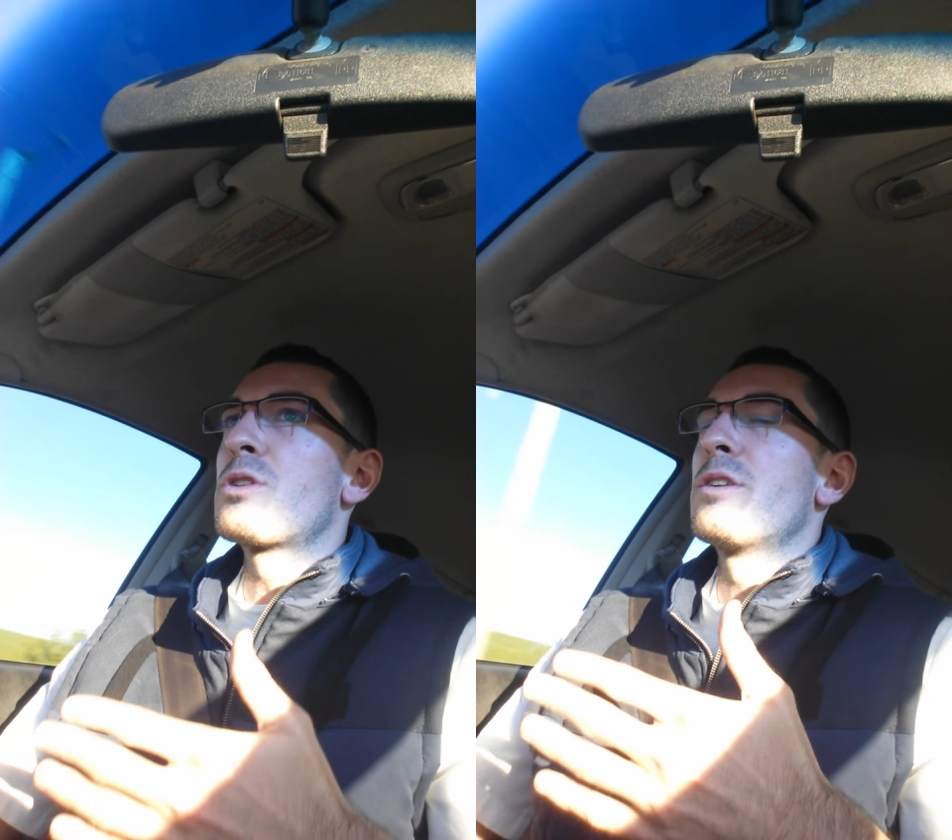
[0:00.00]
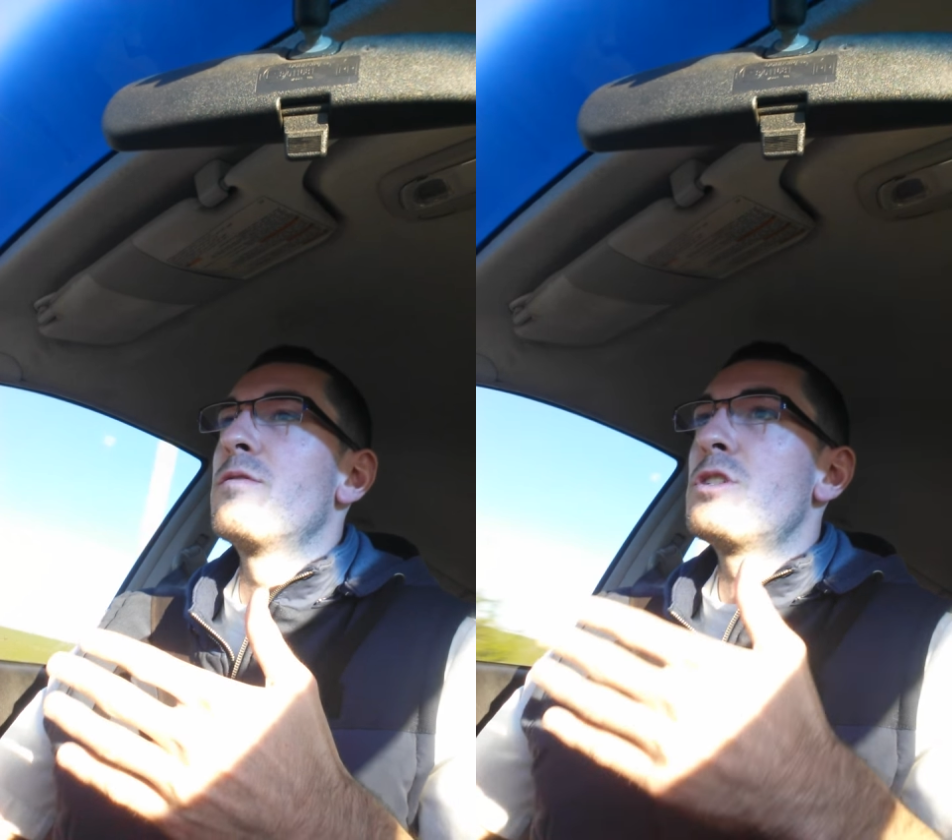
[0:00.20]

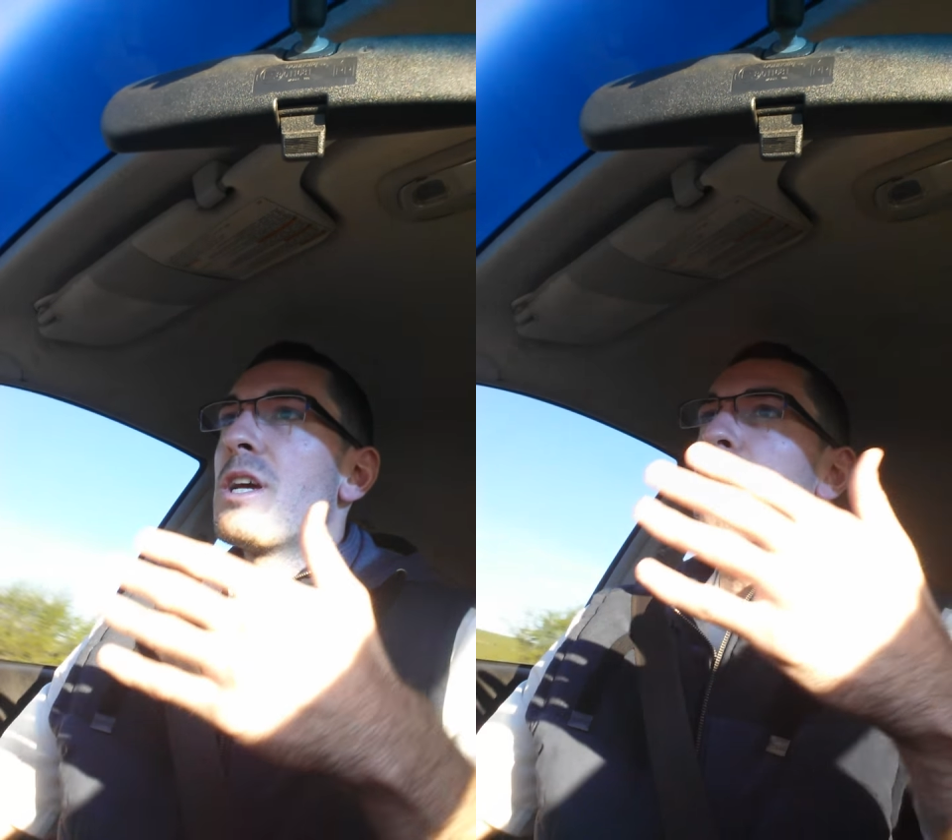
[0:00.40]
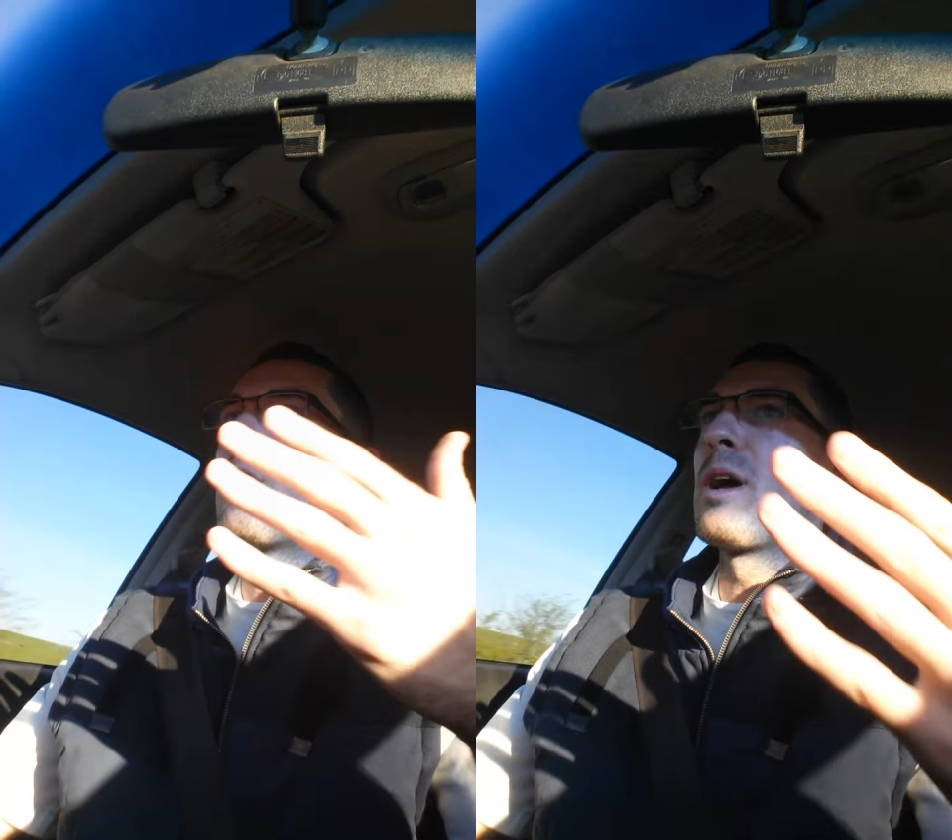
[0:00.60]
sort of
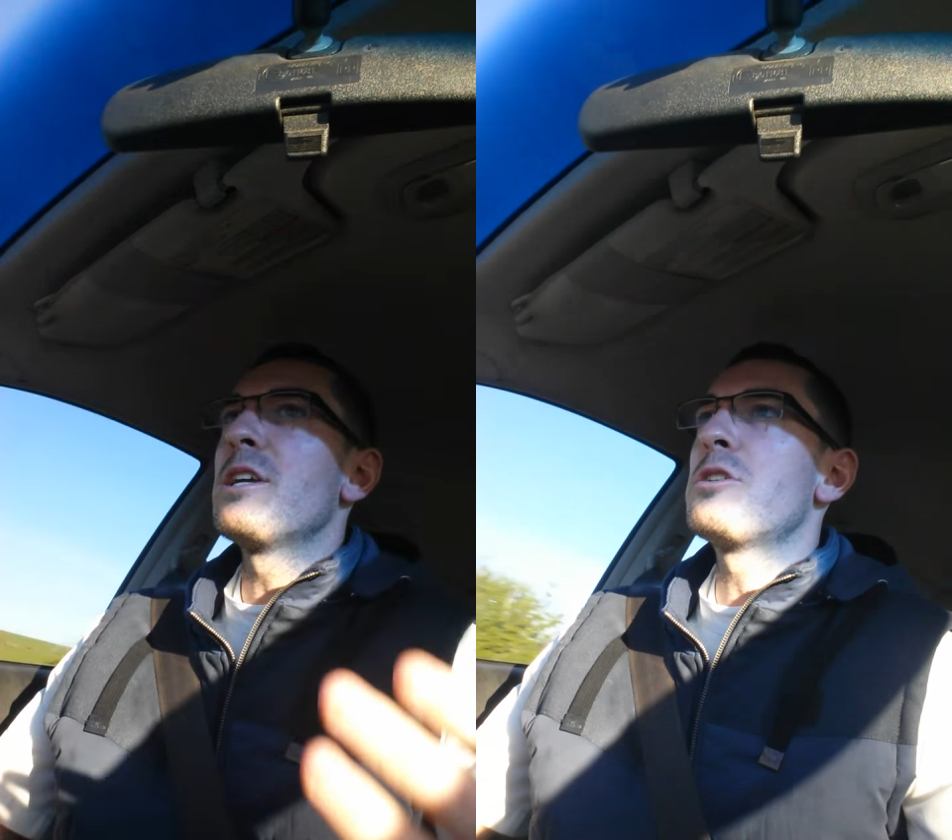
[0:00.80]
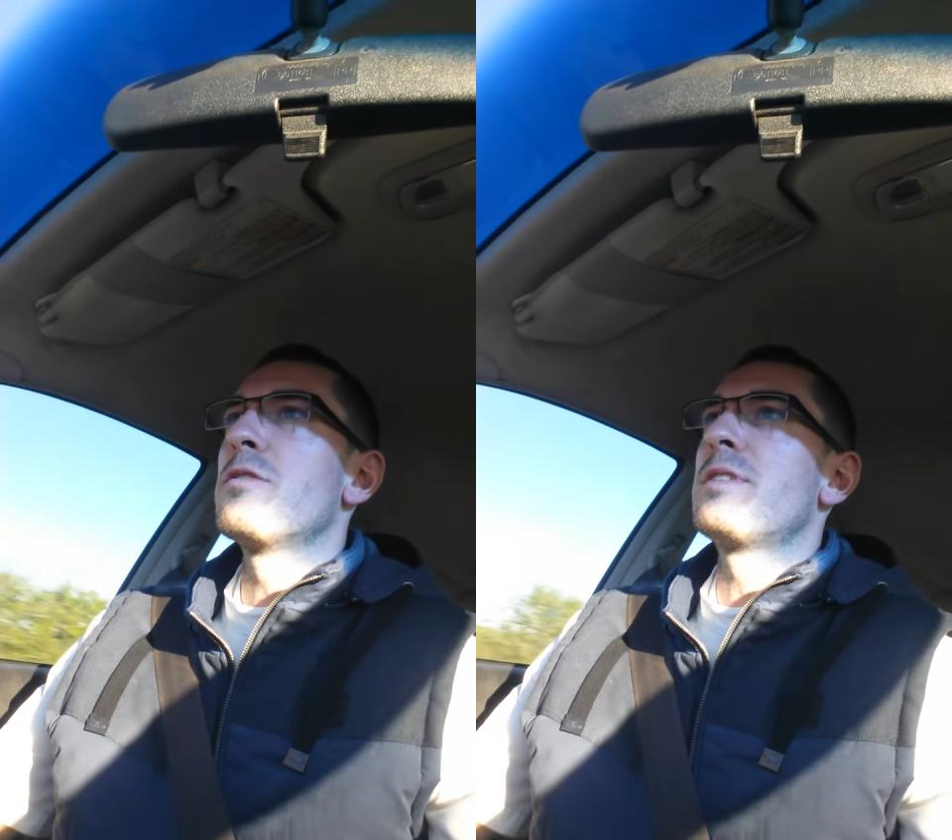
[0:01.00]

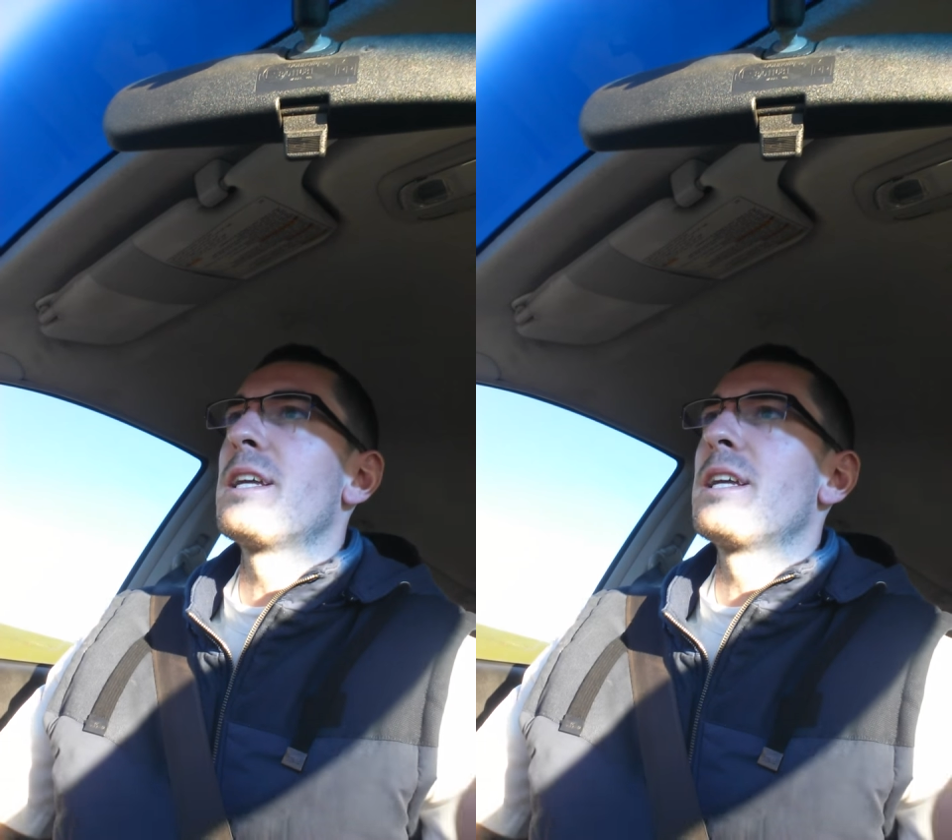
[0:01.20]
generation of